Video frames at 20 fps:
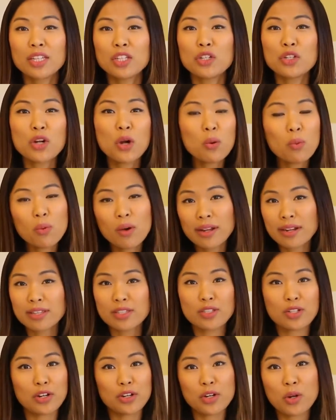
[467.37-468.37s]
You don't want to
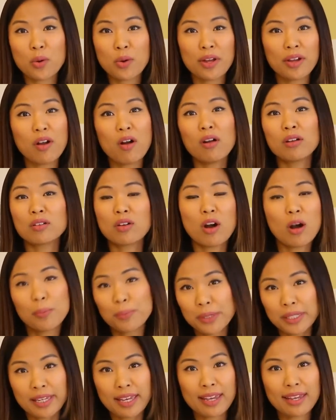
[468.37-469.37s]
start going all
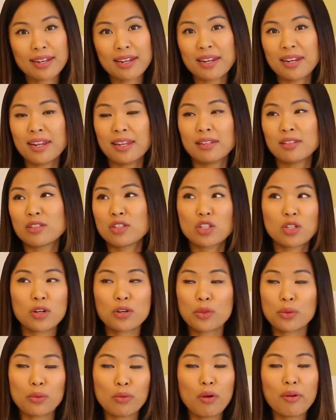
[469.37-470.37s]
complicated and
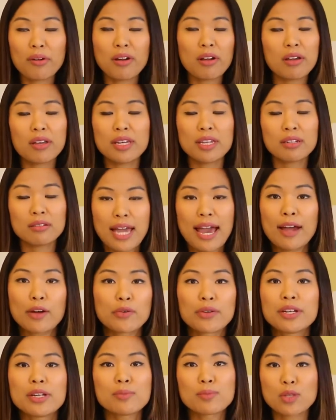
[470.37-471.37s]
start throwing in
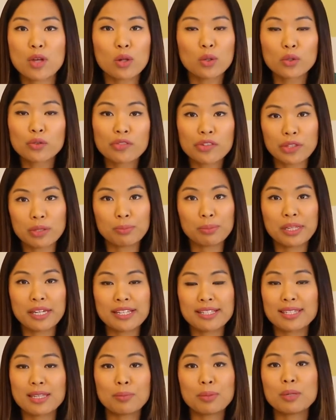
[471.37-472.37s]
acronyms all over the
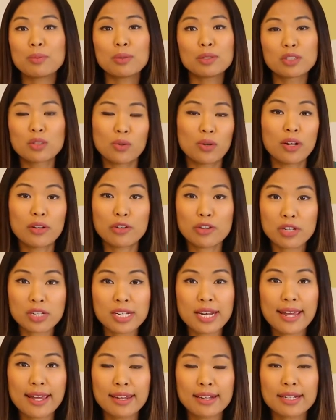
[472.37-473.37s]
place that people don't
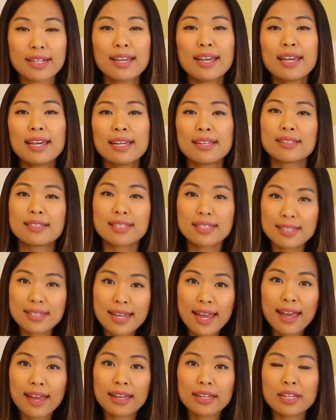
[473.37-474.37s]
understand.
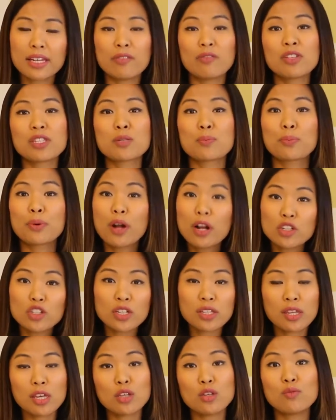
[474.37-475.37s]
Instead, if it's a
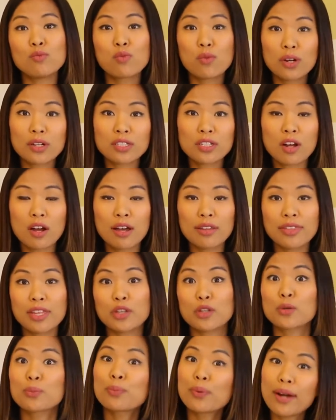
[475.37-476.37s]
project that you've worked on
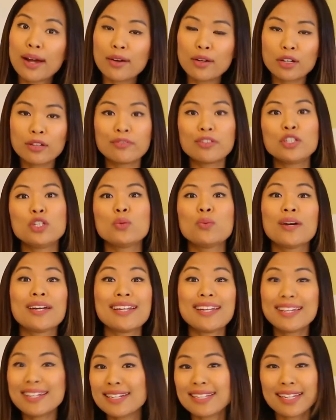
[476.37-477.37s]
that you're proud of and you
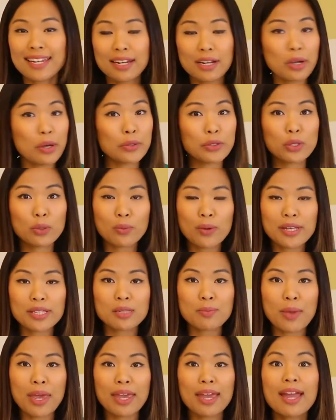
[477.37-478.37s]
want to indicate it on your
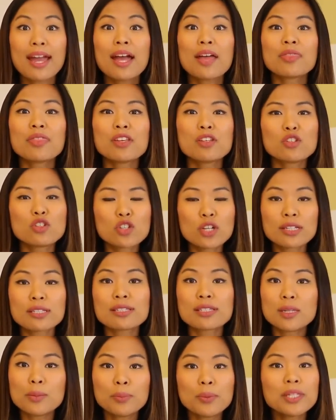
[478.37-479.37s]
resume, then
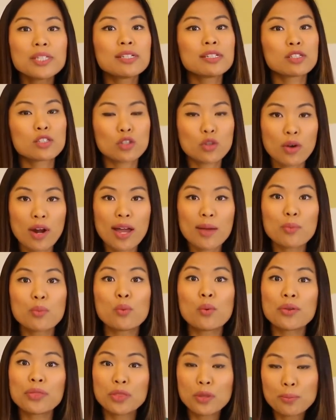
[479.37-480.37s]
just simply describe
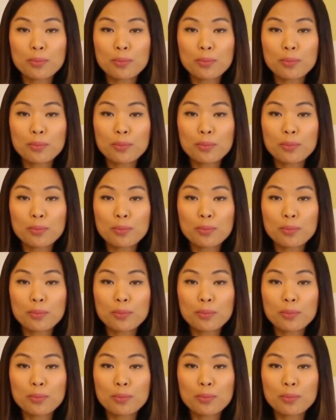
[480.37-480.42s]
what